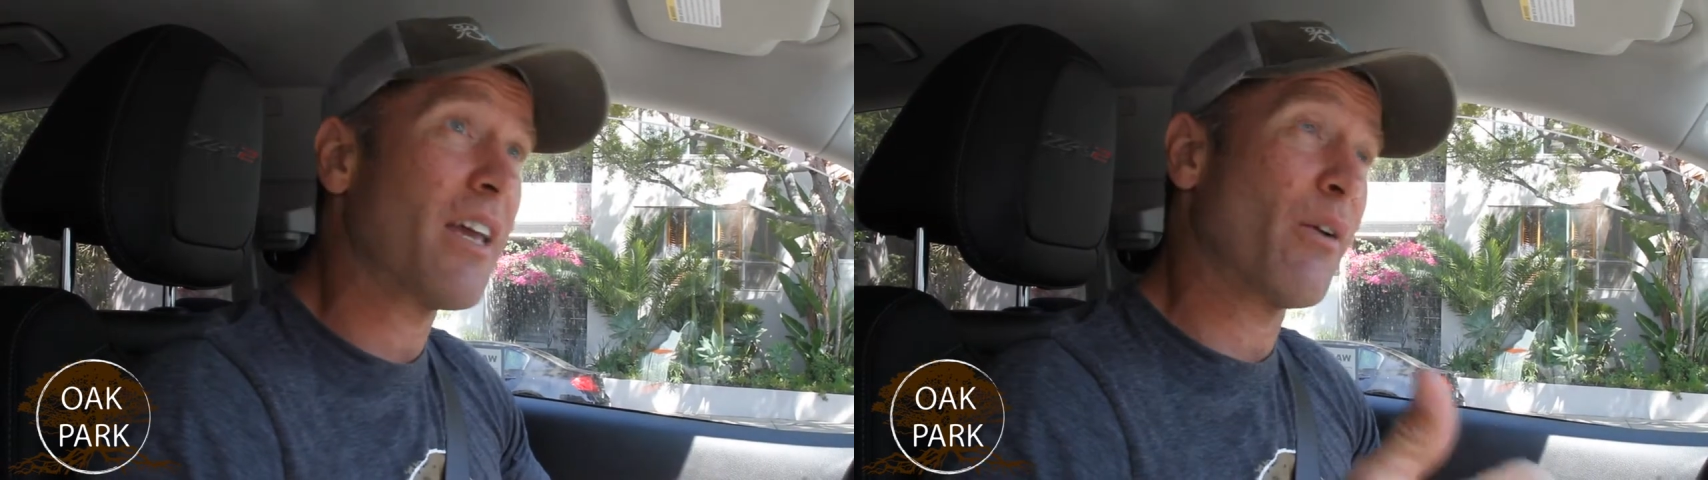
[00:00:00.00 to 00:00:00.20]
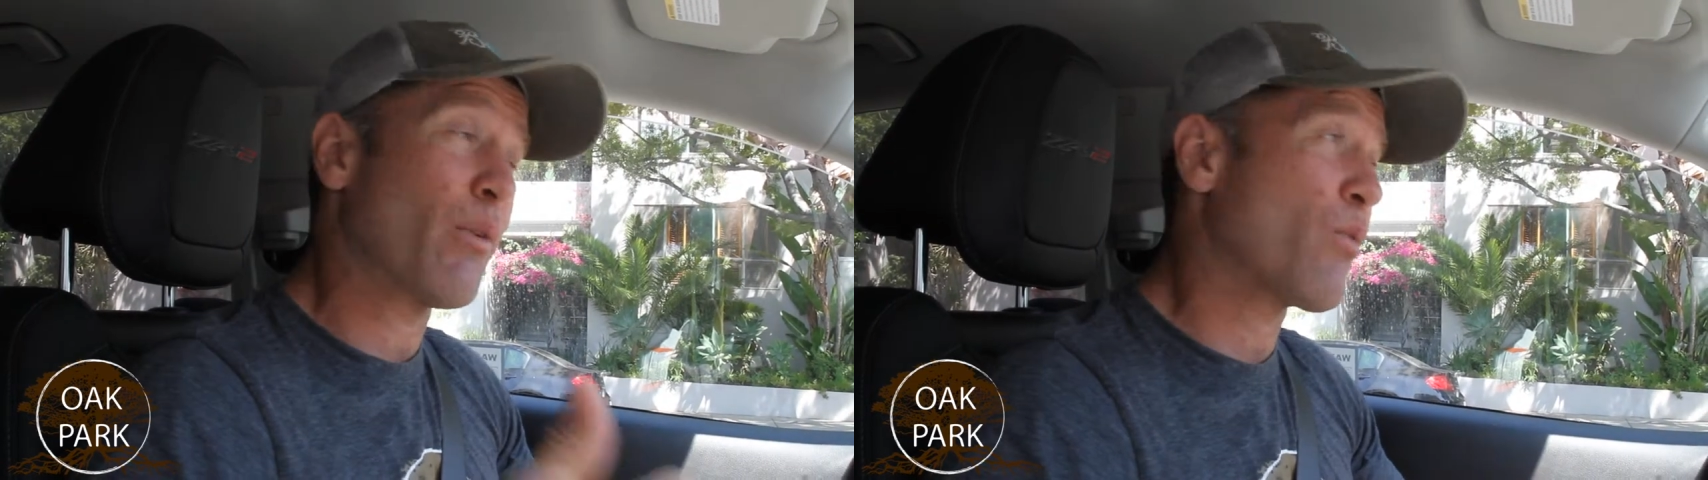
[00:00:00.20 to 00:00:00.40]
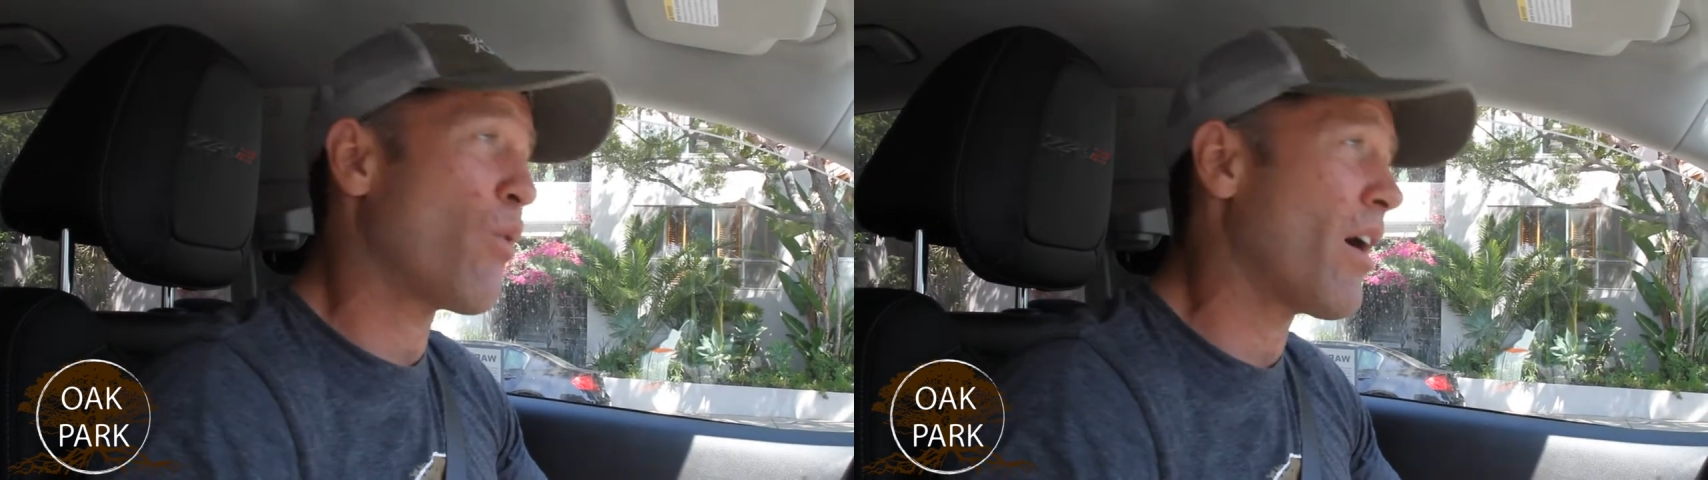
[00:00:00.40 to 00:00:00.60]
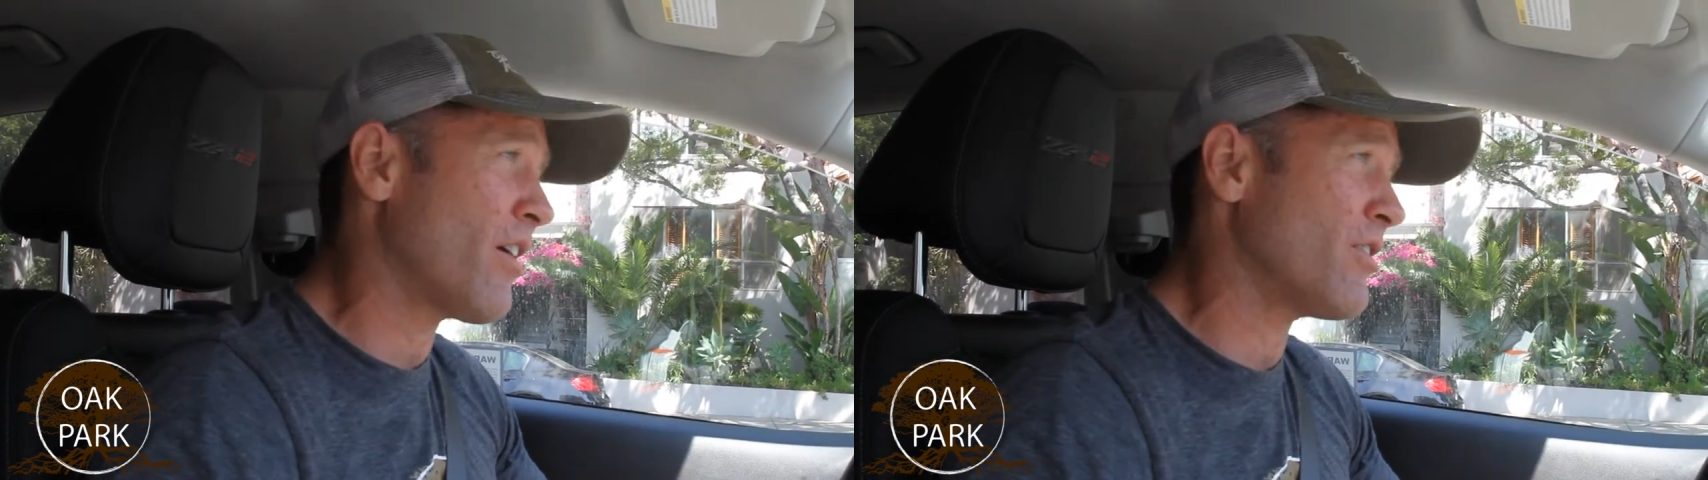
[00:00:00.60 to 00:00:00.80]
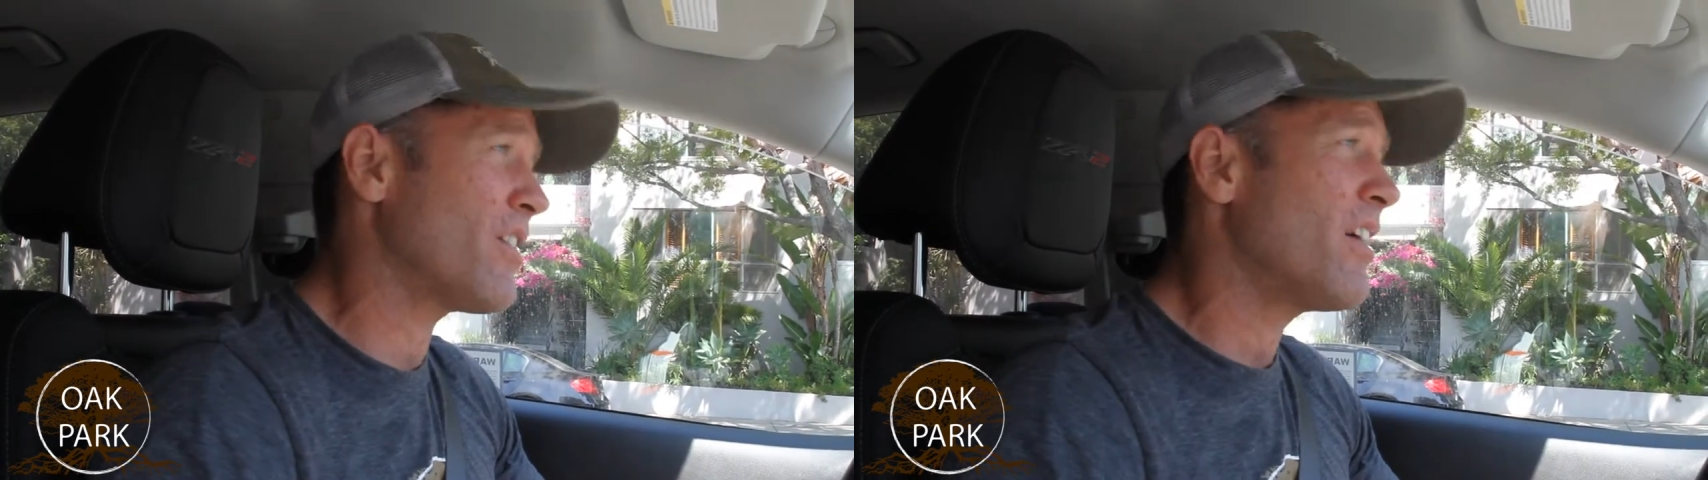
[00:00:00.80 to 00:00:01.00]
and it
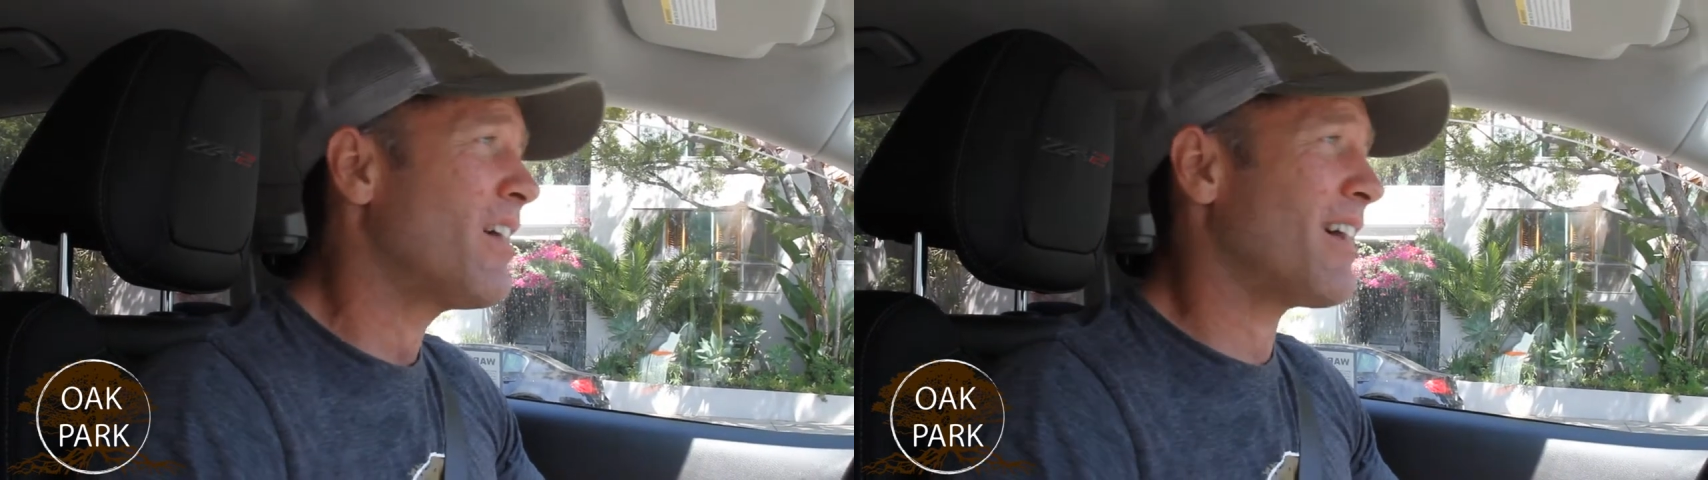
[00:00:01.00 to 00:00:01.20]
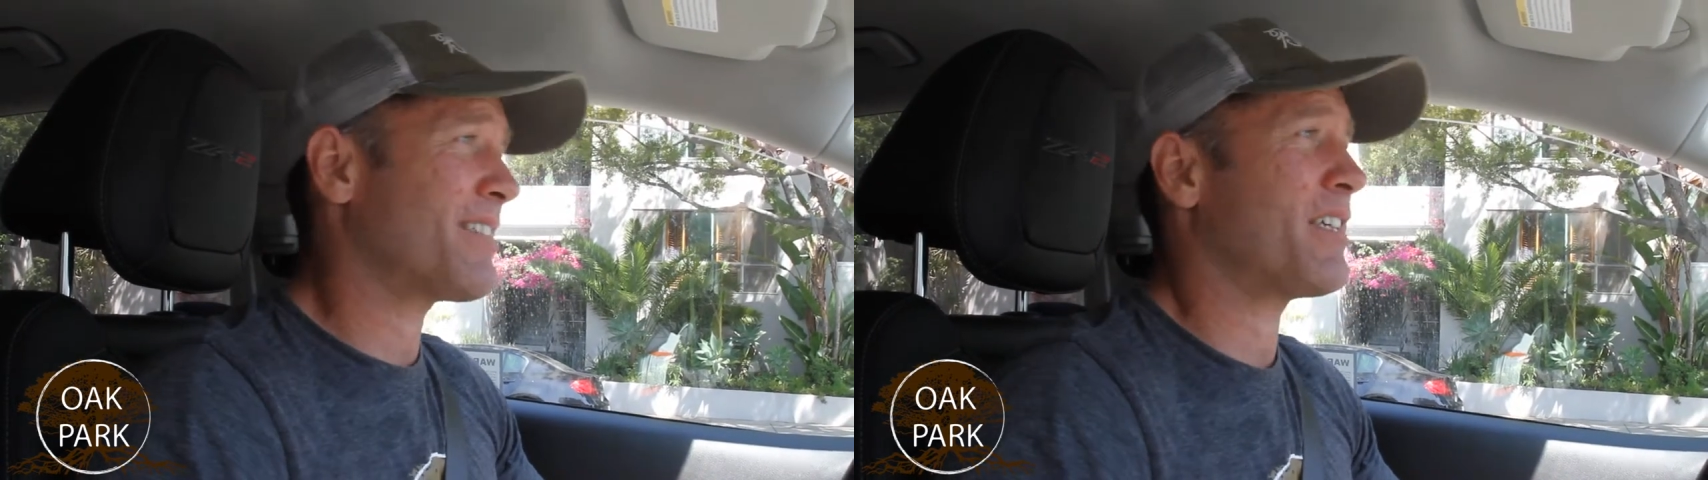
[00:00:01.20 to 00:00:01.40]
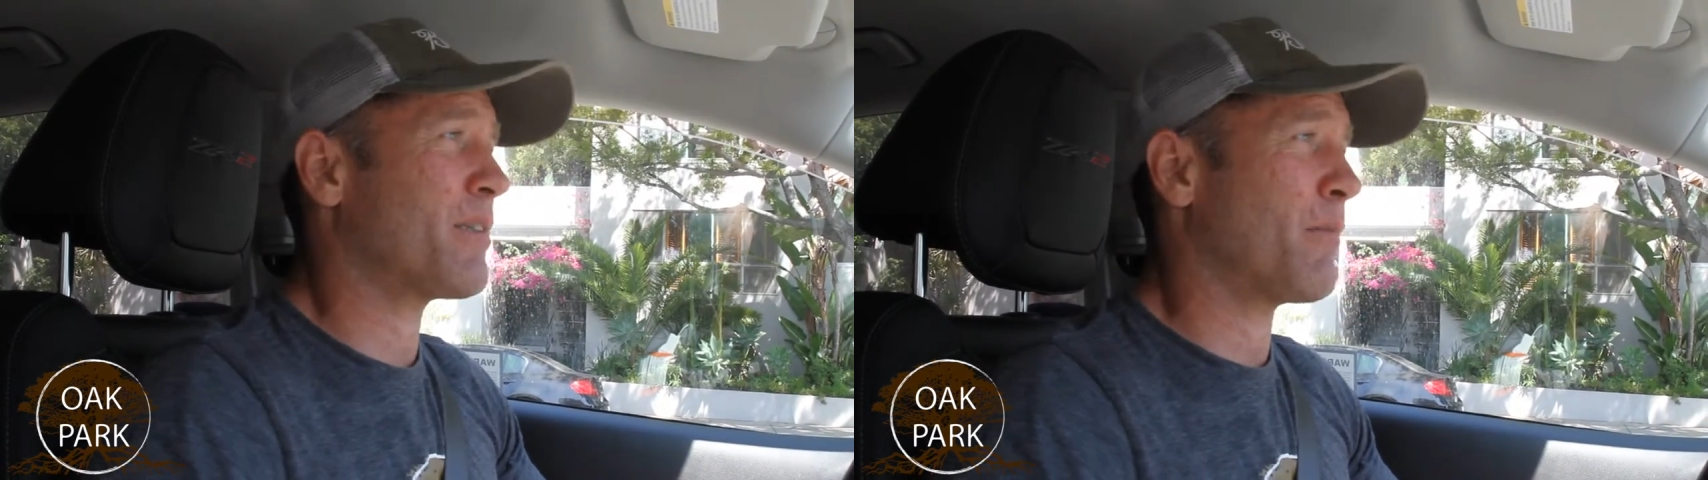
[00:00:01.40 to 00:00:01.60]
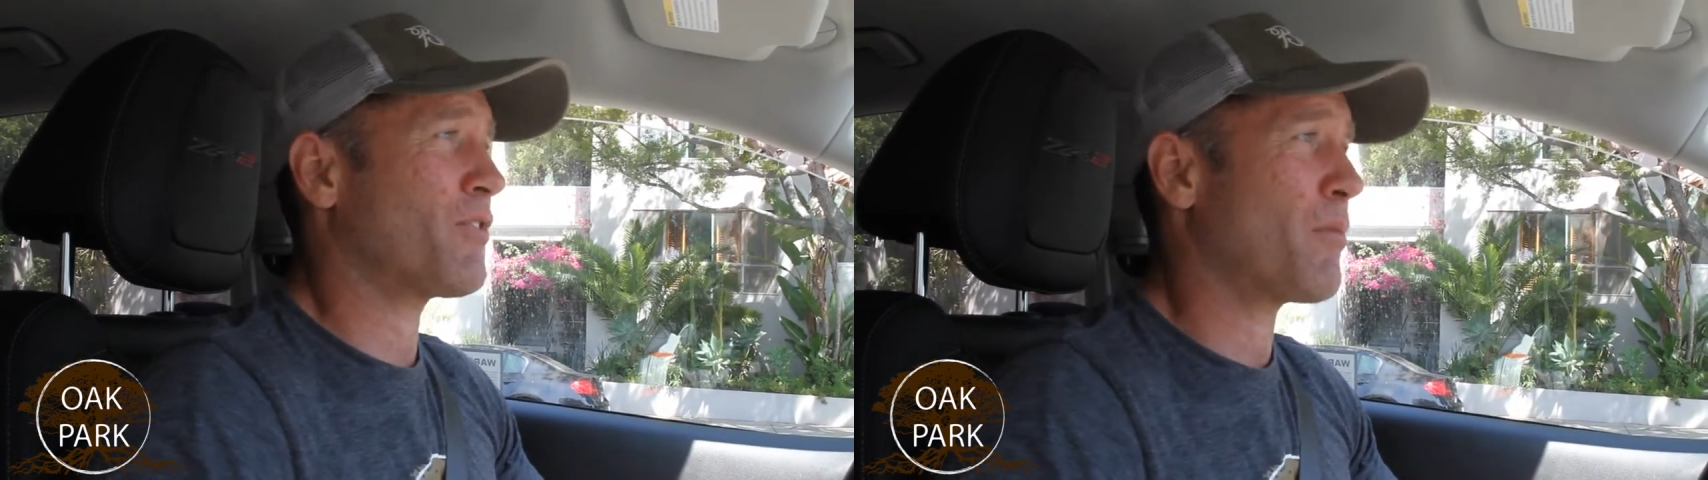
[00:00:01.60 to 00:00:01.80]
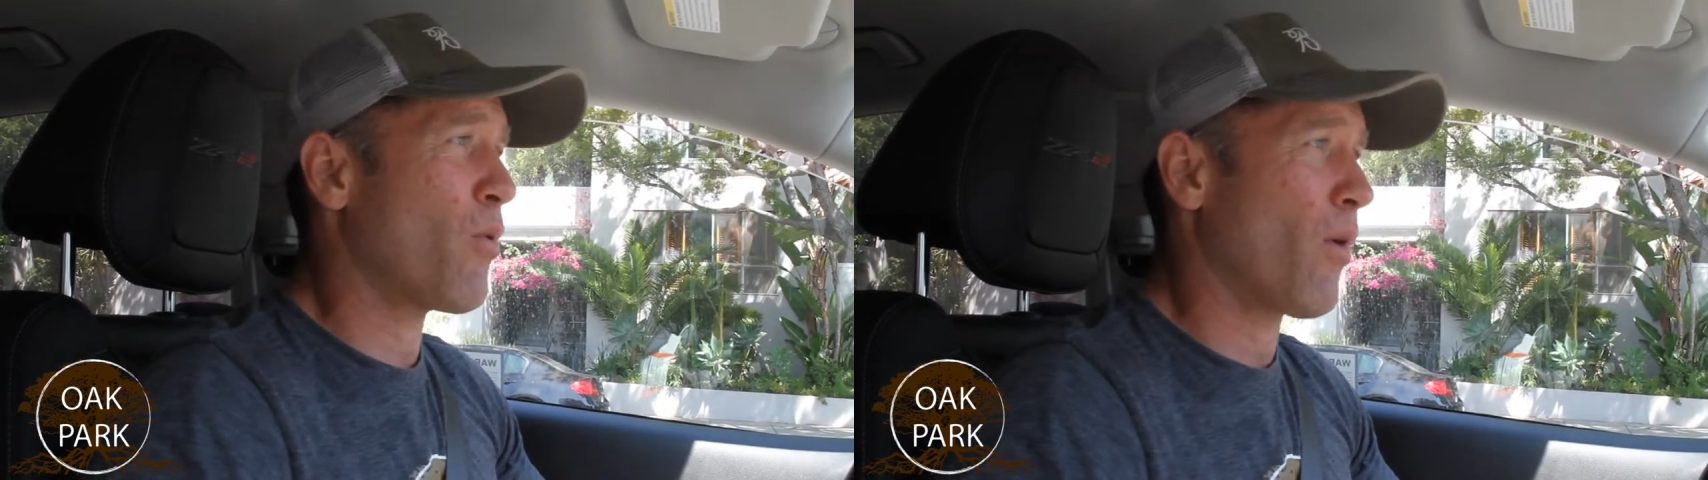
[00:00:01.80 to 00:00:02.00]
requires a system of
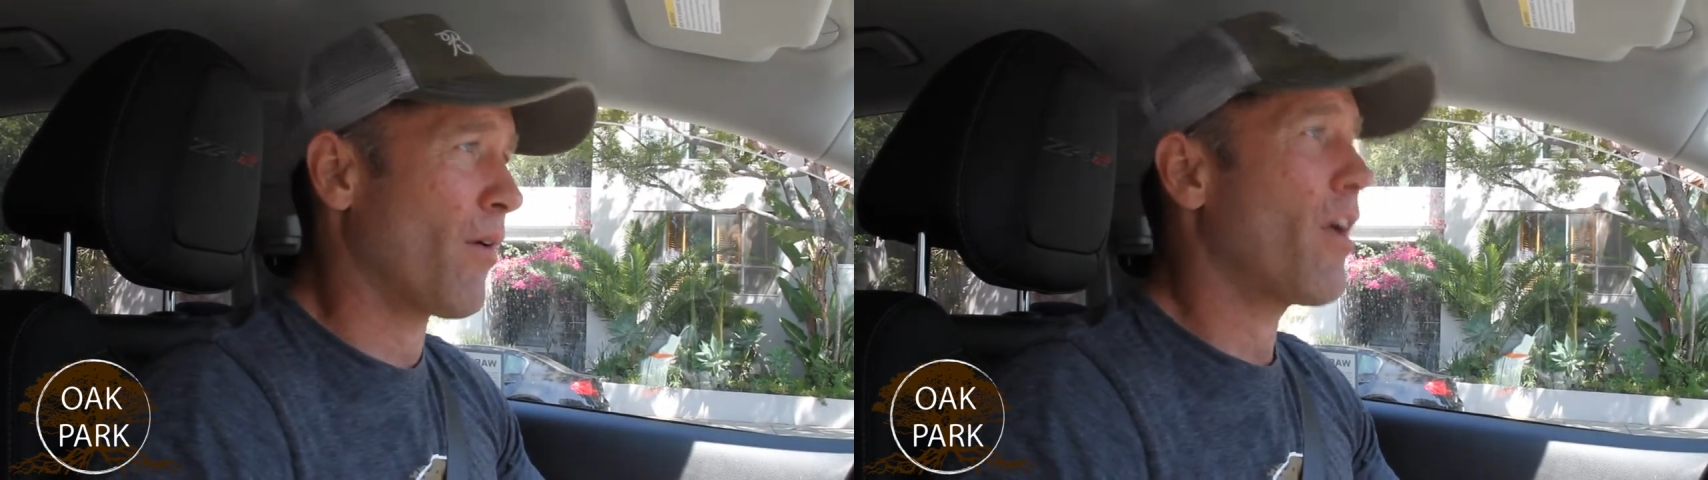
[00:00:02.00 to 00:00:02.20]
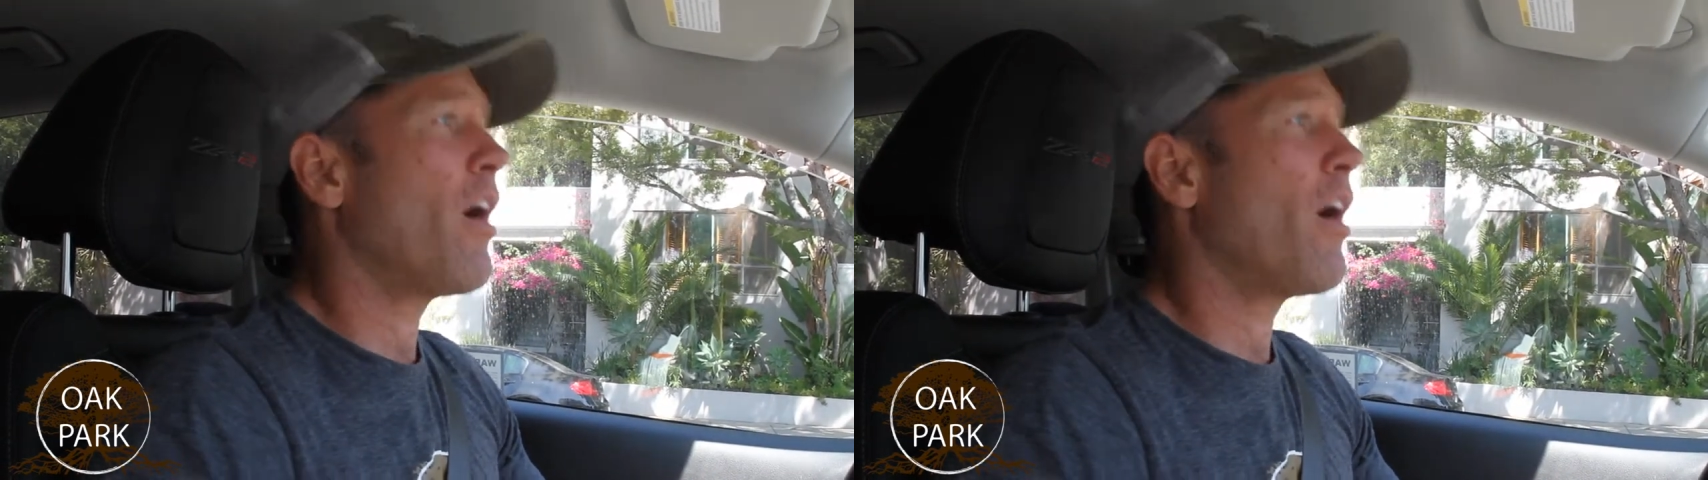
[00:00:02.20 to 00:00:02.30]
support.